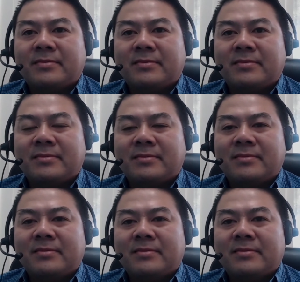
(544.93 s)
uh, would you
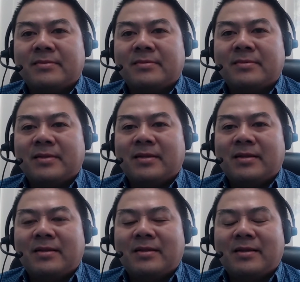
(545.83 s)
agree with that?
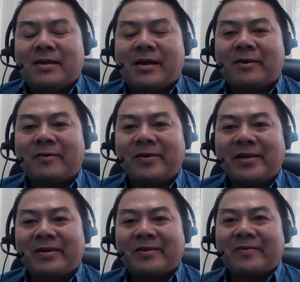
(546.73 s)
I
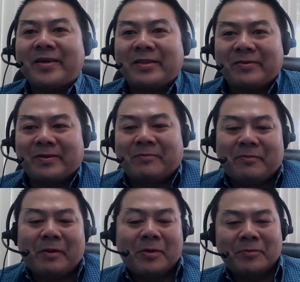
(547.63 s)
agree. I agree. Uh,
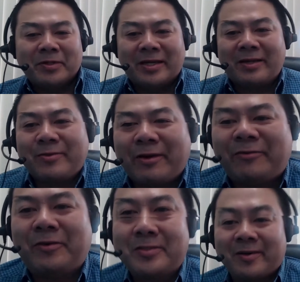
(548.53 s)
I remember times when I
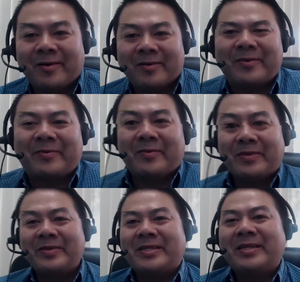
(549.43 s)
first started where
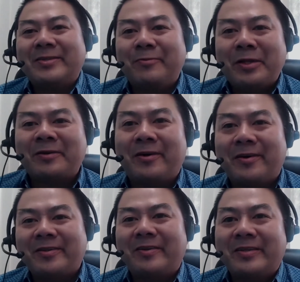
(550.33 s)
when you see somebody
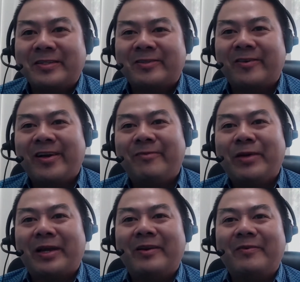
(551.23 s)
call and you just dread
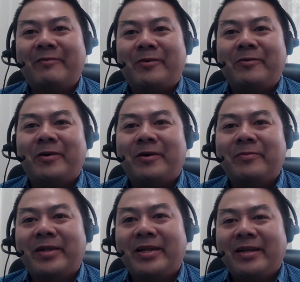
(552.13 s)
picking up the phone call,
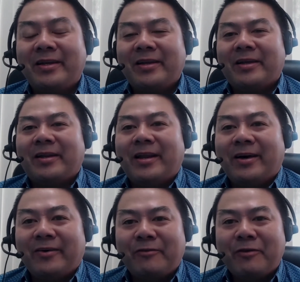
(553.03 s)
but
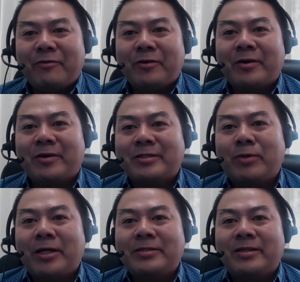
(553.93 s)
now every phone call is
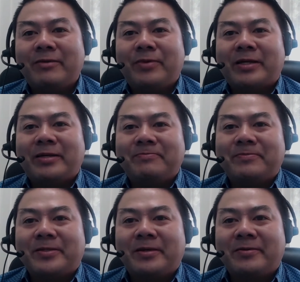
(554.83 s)
pleasant to pick up.
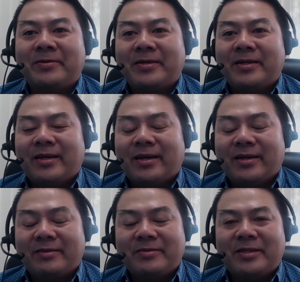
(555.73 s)
So,
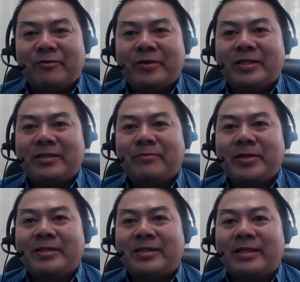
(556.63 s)
uh, difference in the
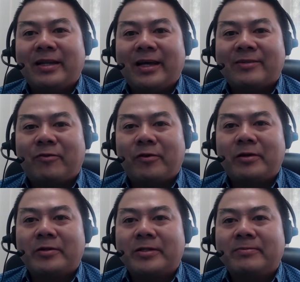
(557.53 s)
business in the last four
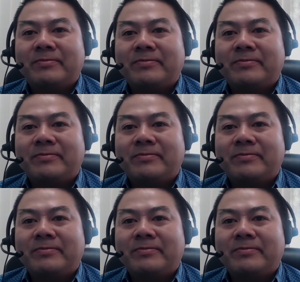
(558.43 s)
years.